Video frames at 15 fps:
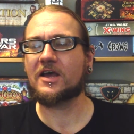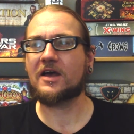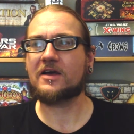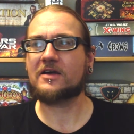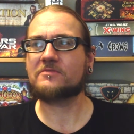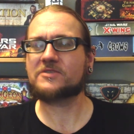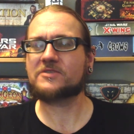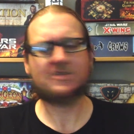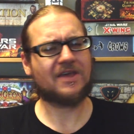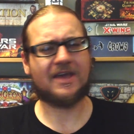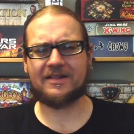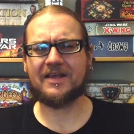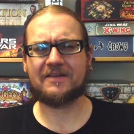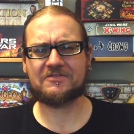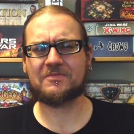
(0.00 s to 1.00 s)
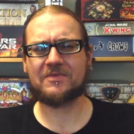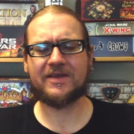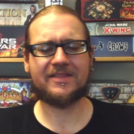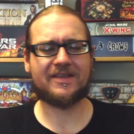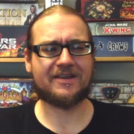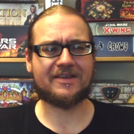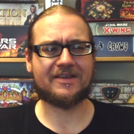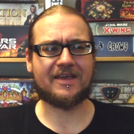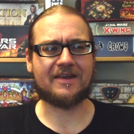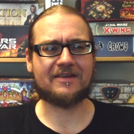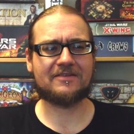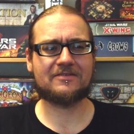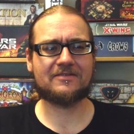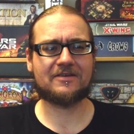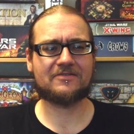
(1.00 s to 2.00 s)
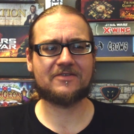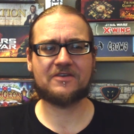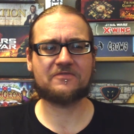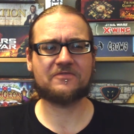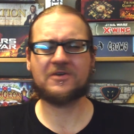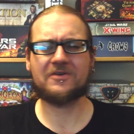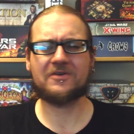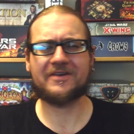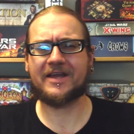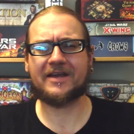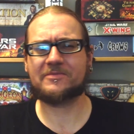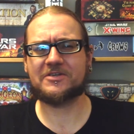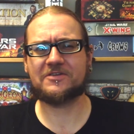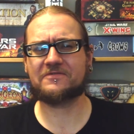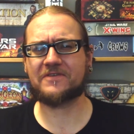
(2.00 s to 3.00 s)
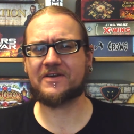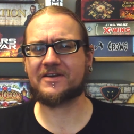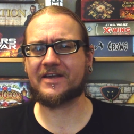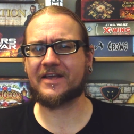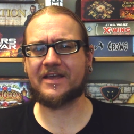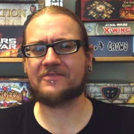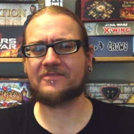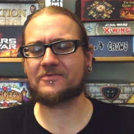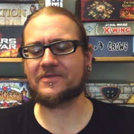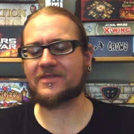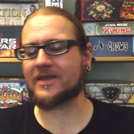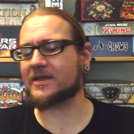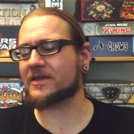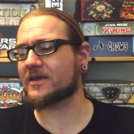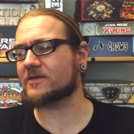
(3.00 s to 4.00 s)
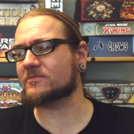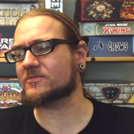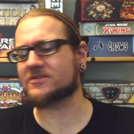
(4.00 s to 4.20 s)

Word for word: Um, so yeah, I'll have to play that again. I'd, I'd forgotten how much fun I have with that game.